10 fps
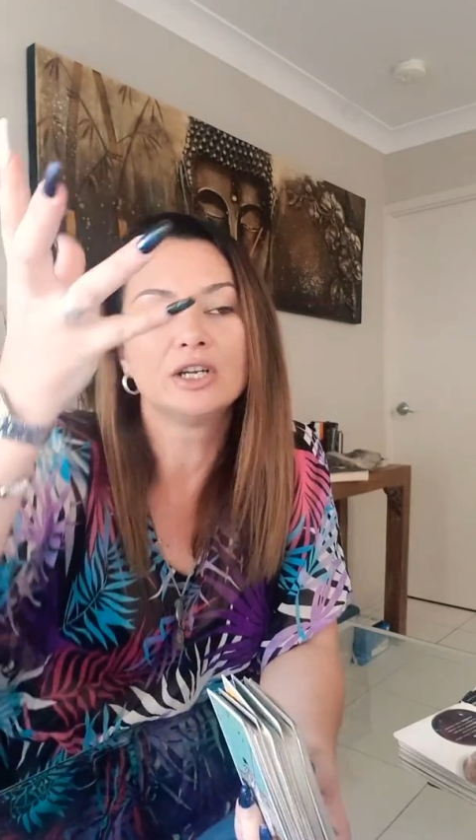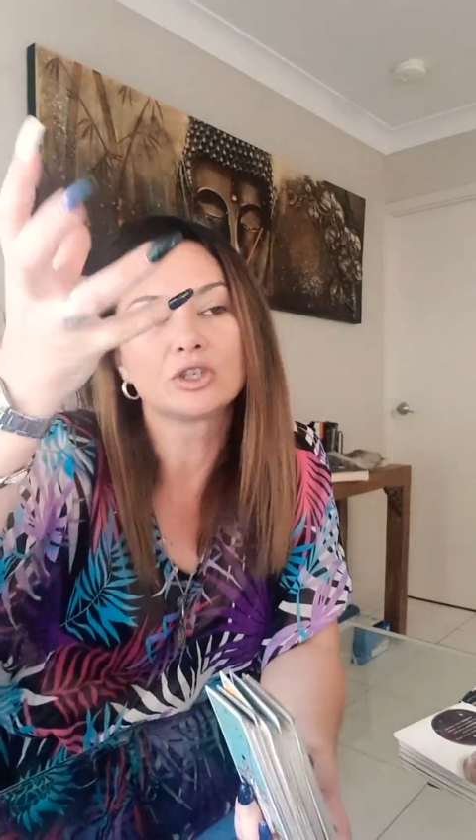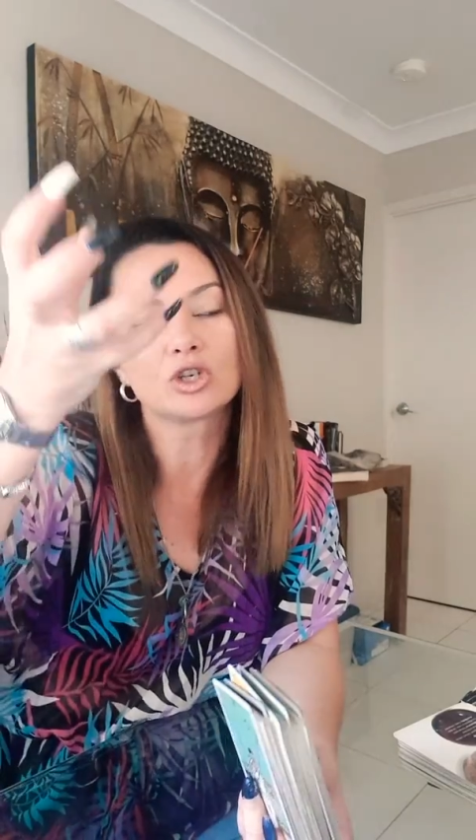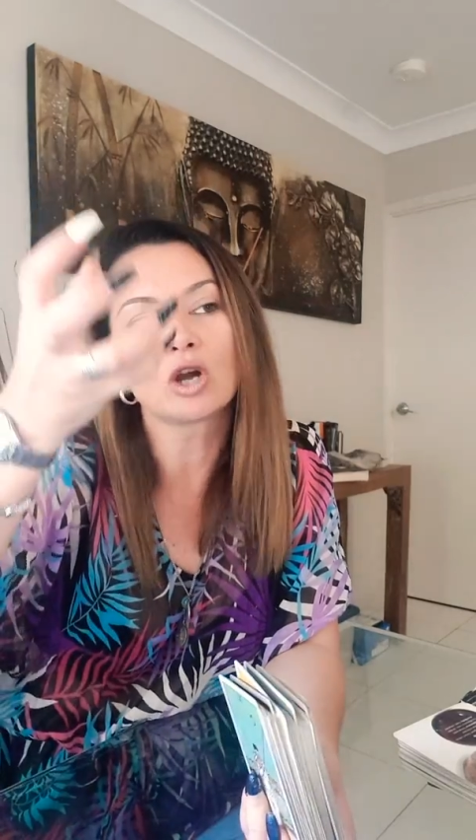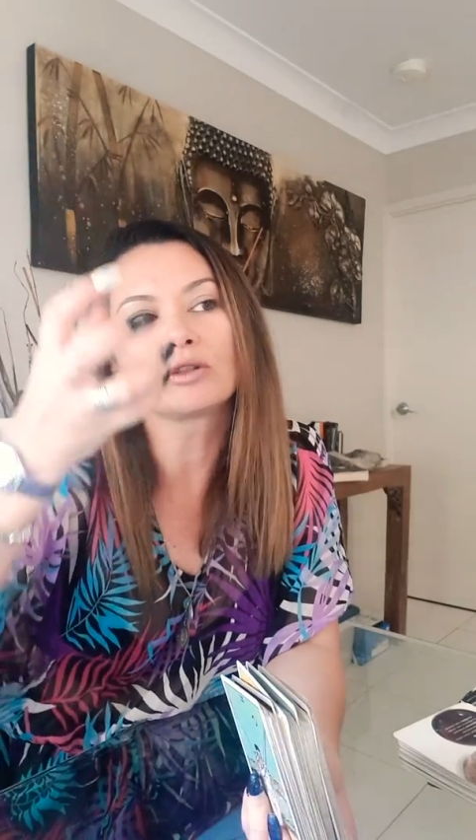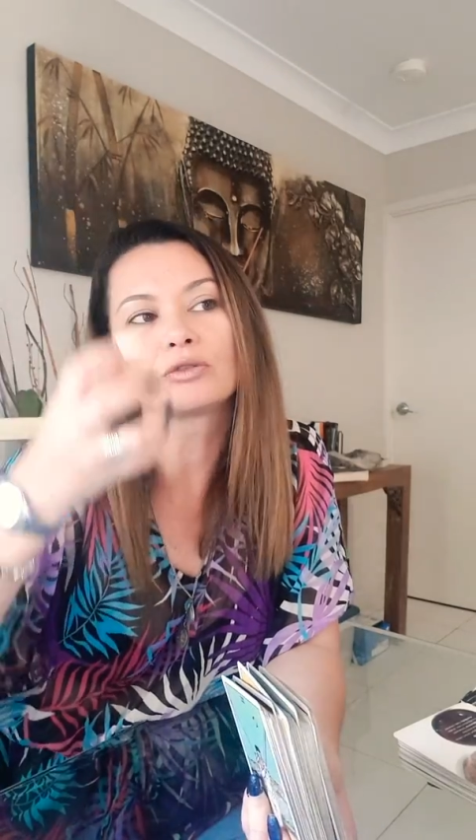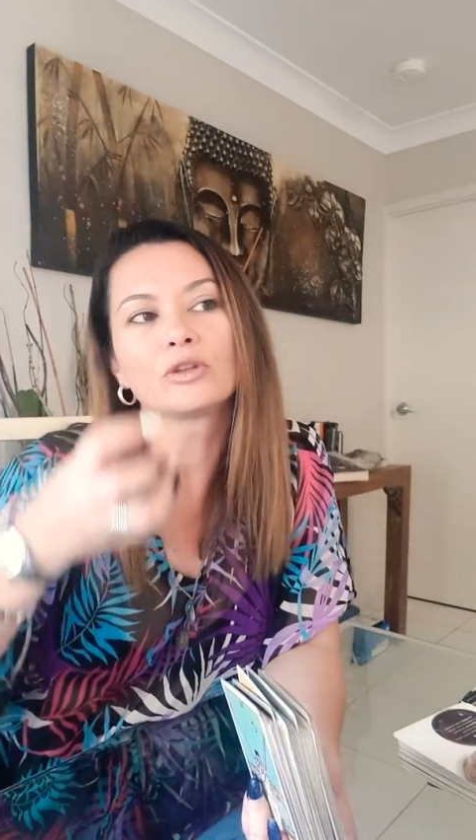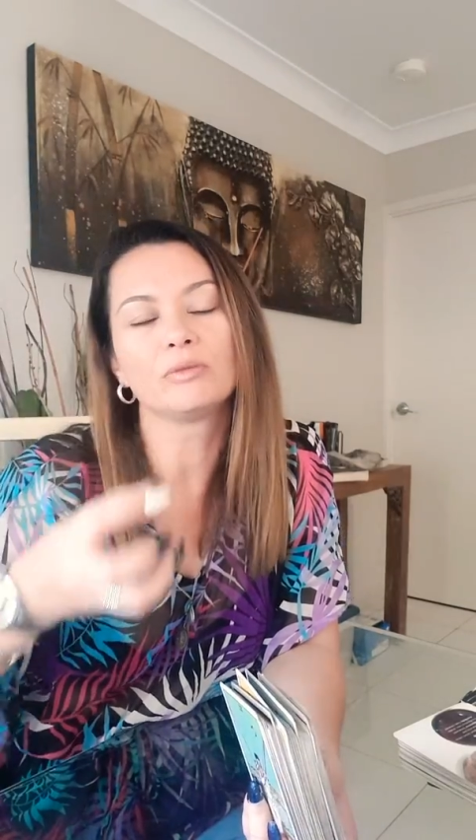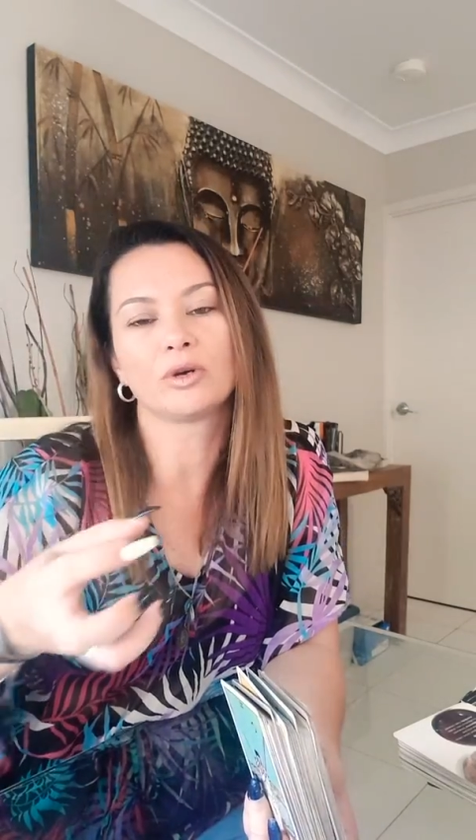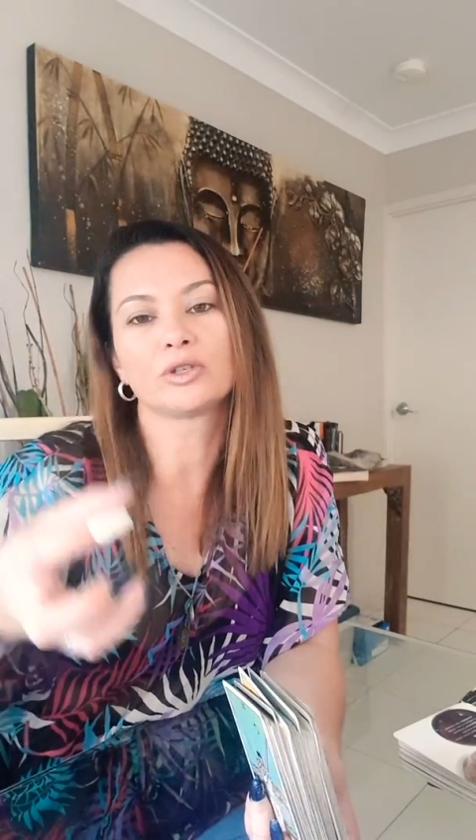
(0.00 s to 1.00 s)
to go through
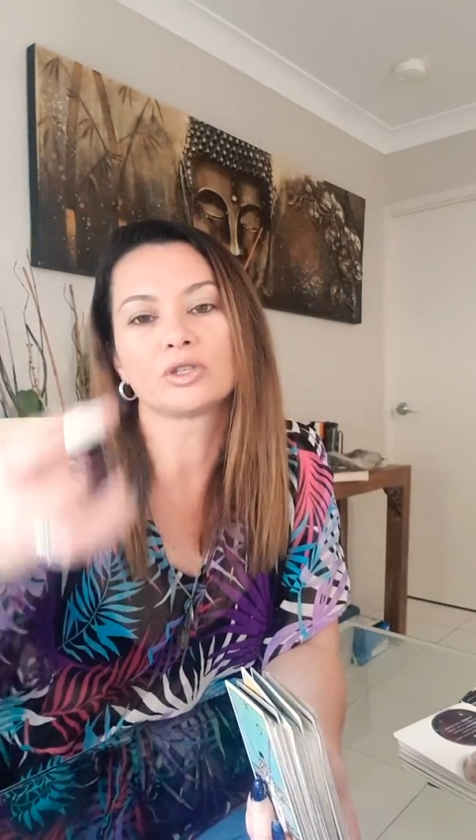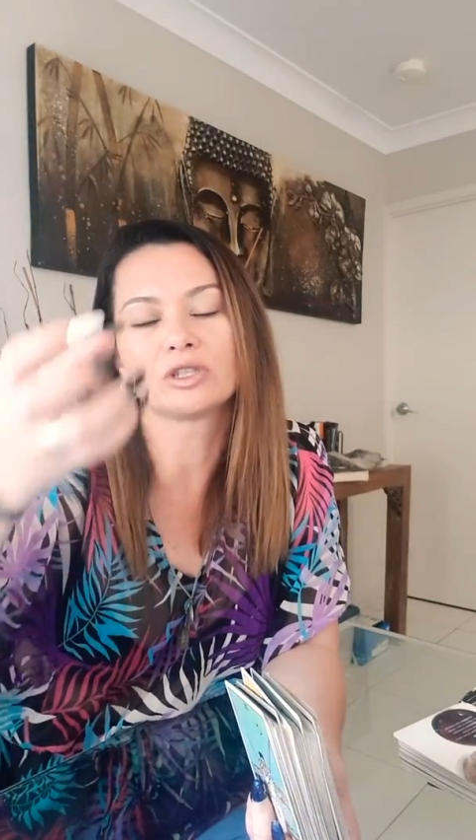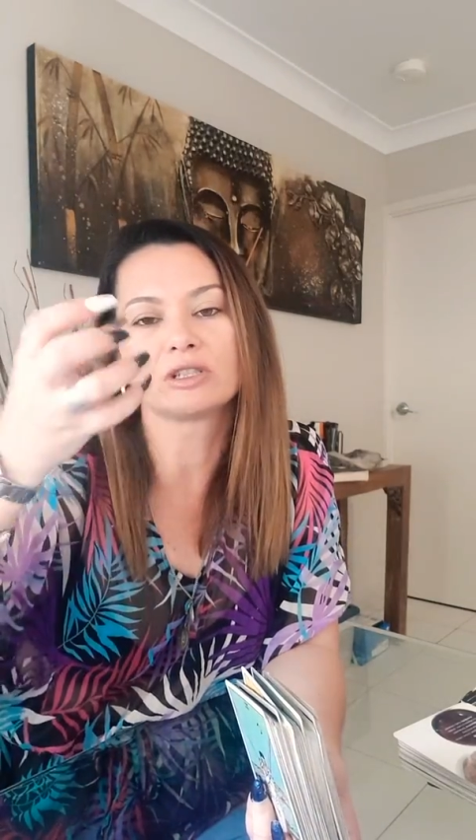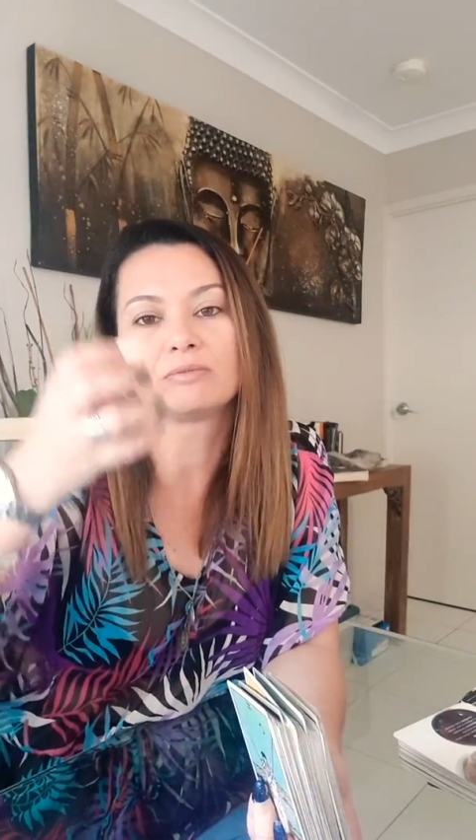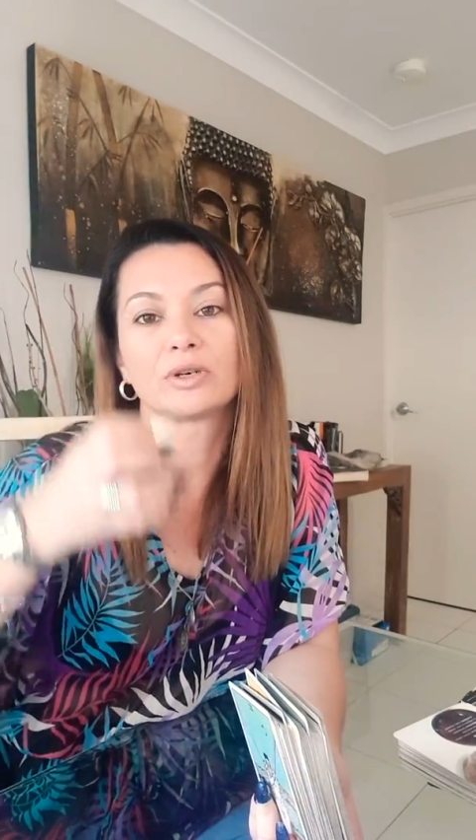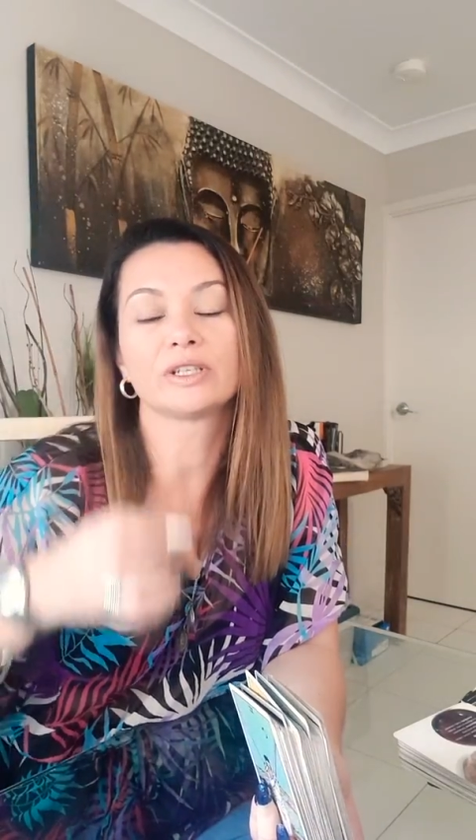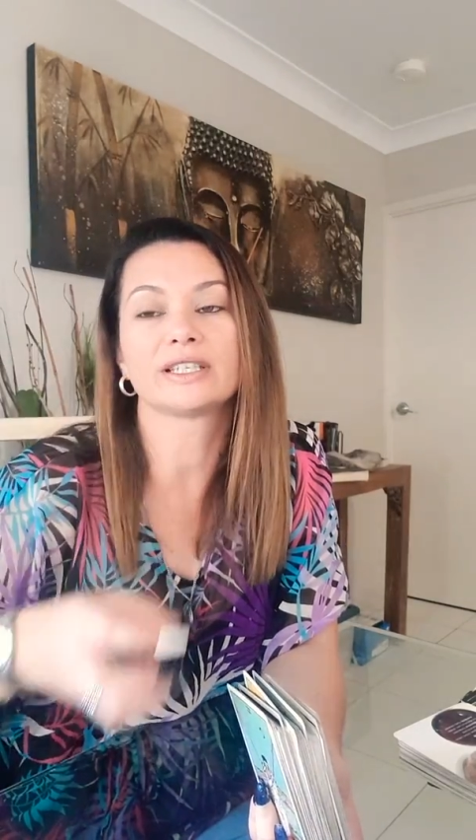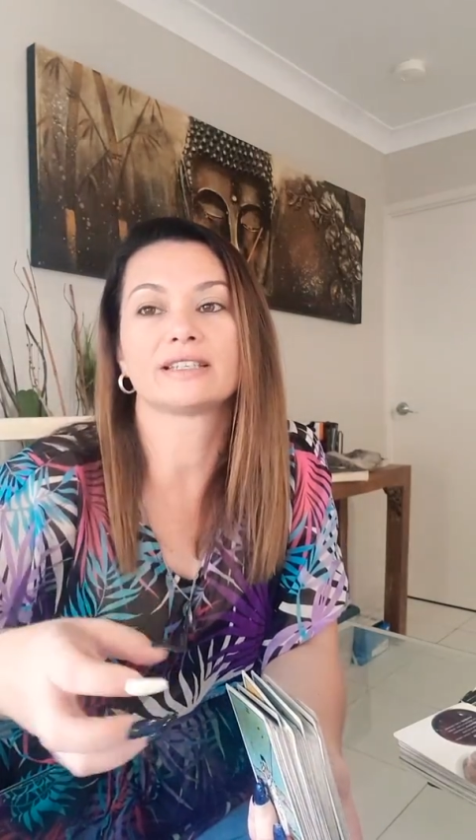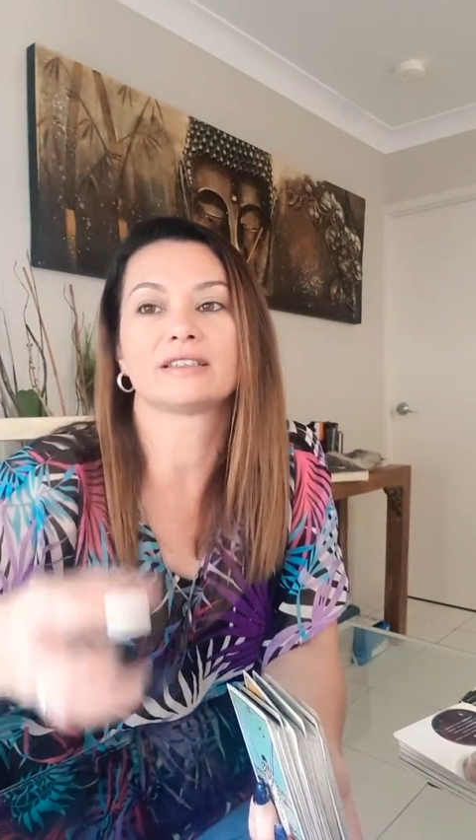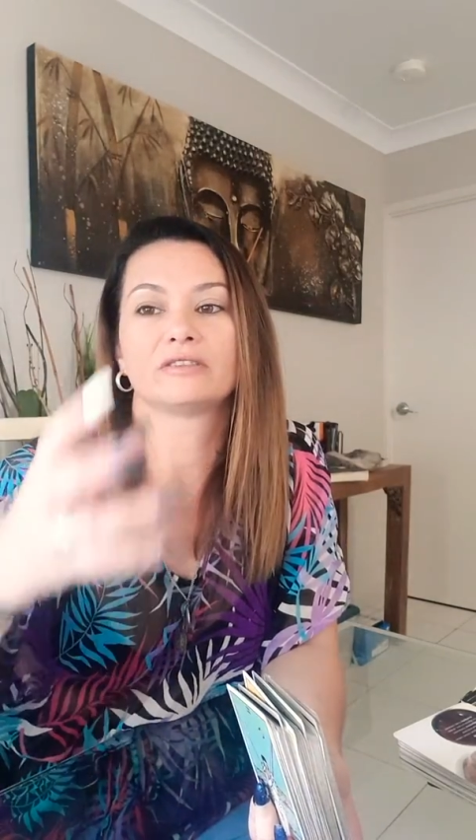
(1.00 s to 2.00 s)
the motions and
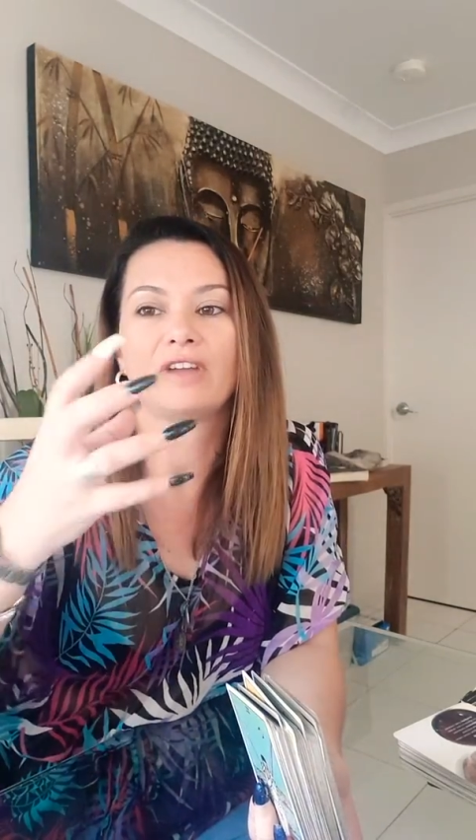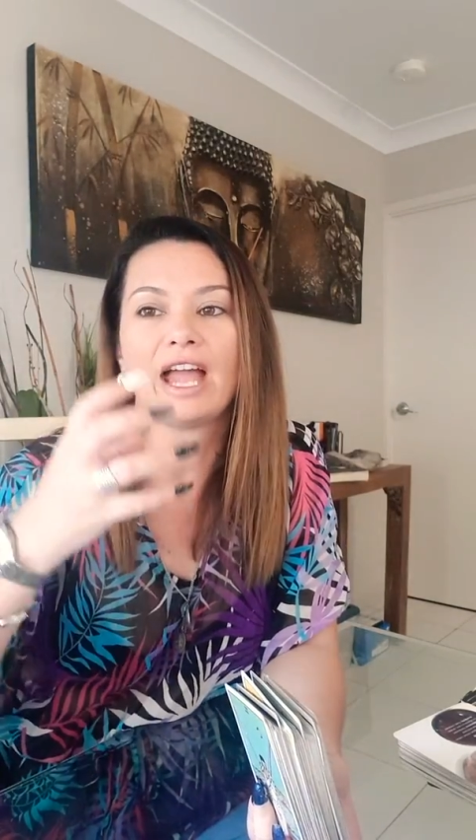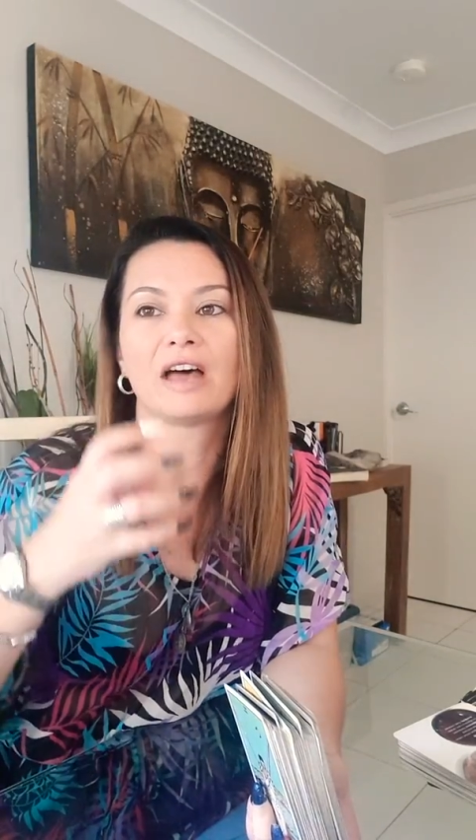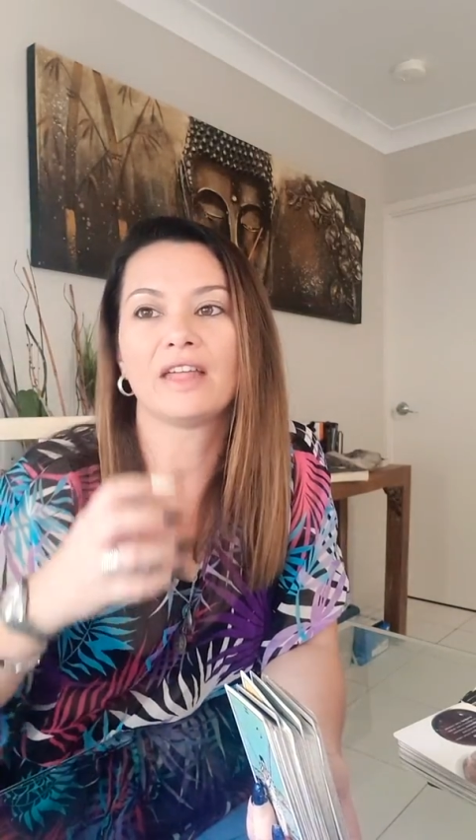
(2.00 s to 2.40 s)
processes of how